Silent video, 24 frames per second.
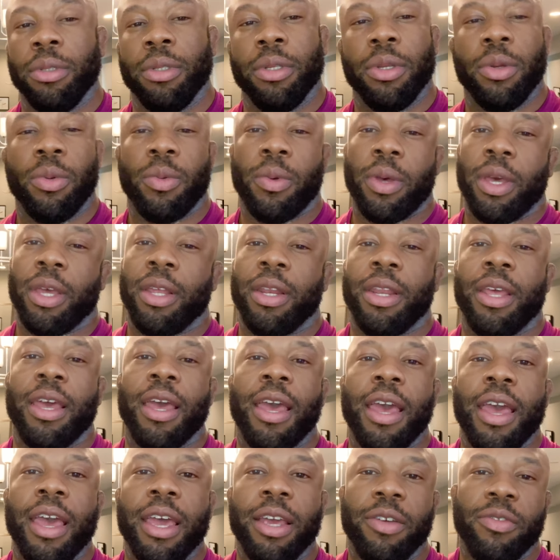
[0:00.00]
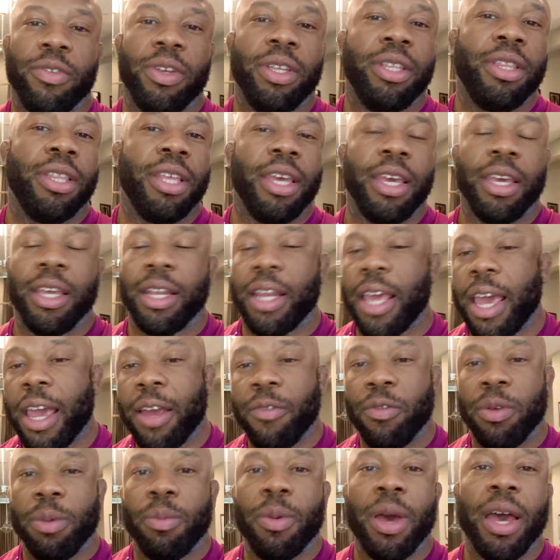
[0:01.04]
when everything and
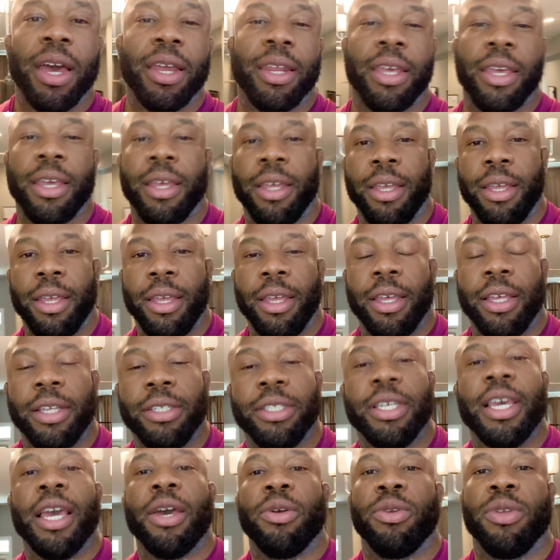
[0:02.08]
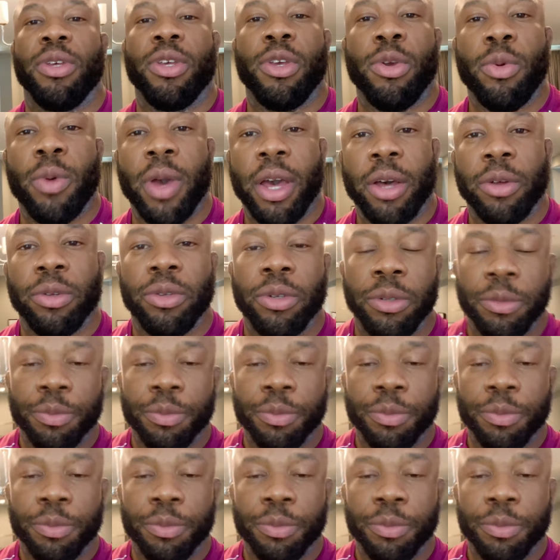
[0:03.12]
everybody is counting you out,